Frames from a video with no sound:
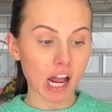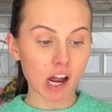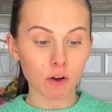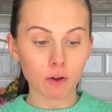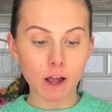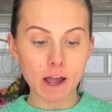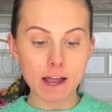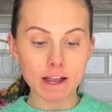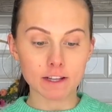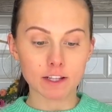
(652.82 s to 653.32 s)

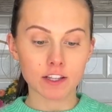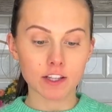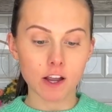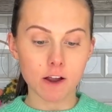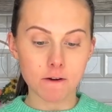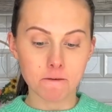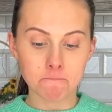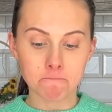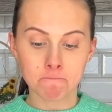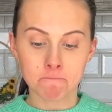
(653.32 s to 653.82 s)
Okay,
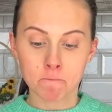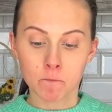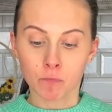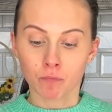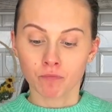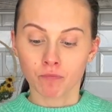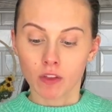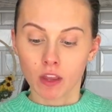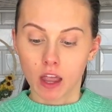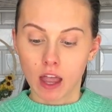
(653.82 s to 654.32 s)
so
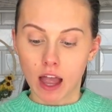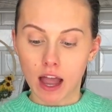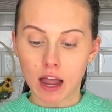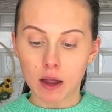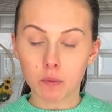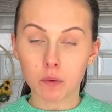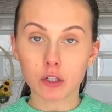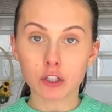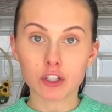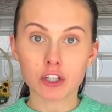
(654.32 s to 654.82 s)
I
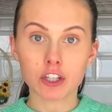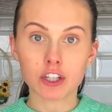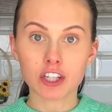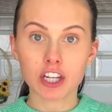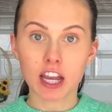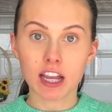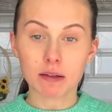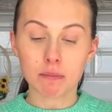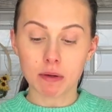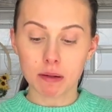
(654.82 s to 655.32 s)
will just
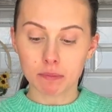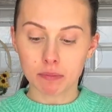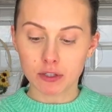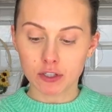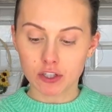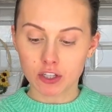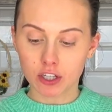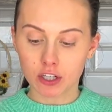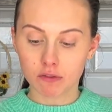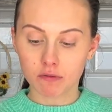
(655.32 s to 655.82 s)
check my blood
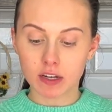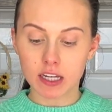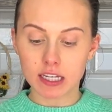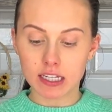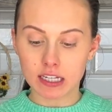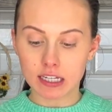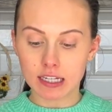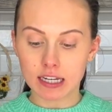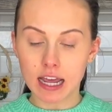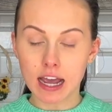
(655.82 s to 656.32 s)
sugar
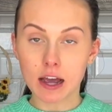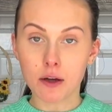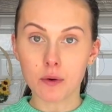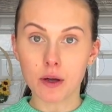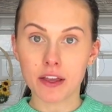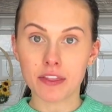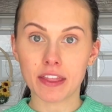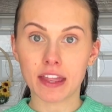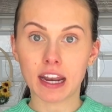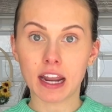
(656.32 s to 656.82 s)
reading now,
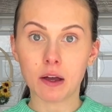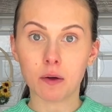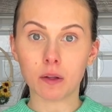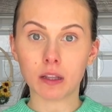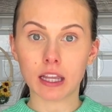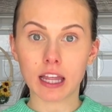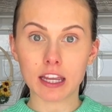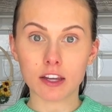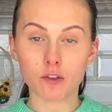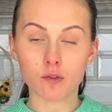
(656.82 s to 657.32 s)
and then I'll
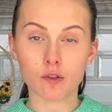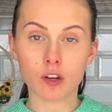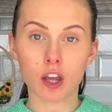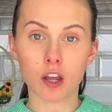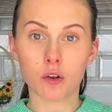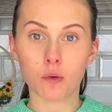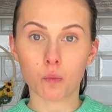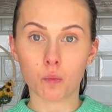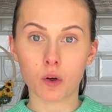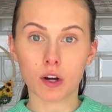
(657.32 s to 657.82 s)
let you
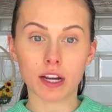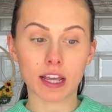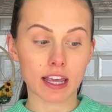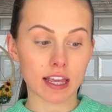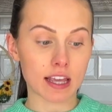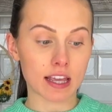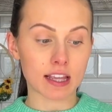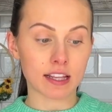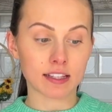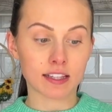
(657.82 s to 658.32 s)
know what it
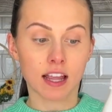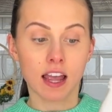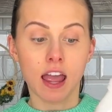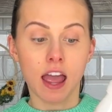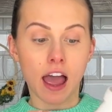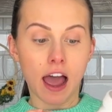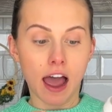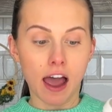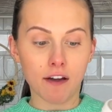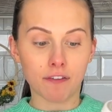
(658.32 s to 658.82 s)
is
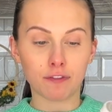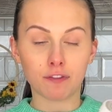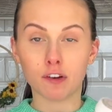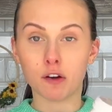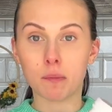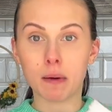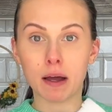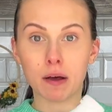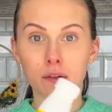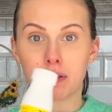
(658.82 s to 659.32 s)
after
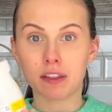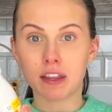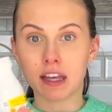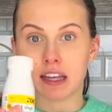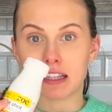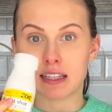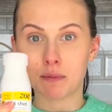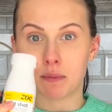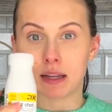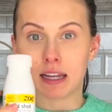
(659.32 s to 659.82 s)
about
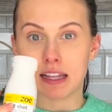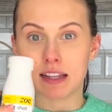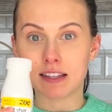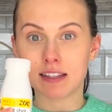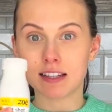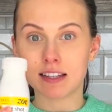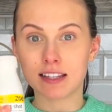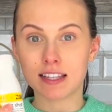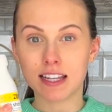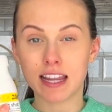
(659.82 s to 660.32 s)
30 minutes
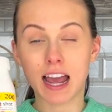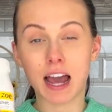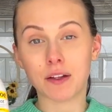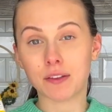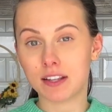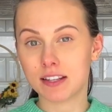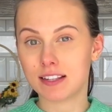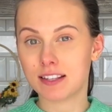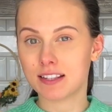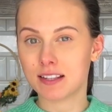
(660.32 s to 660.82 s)
to see how
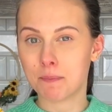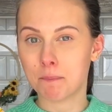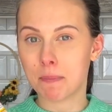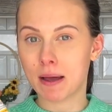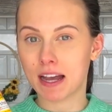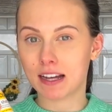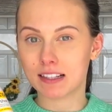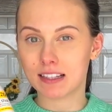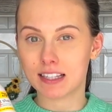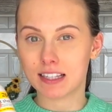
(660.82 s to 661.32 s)
this has
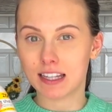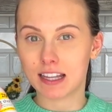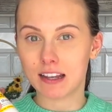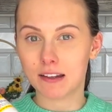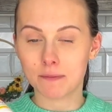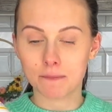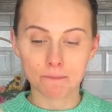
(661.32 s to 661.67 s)
impacted it.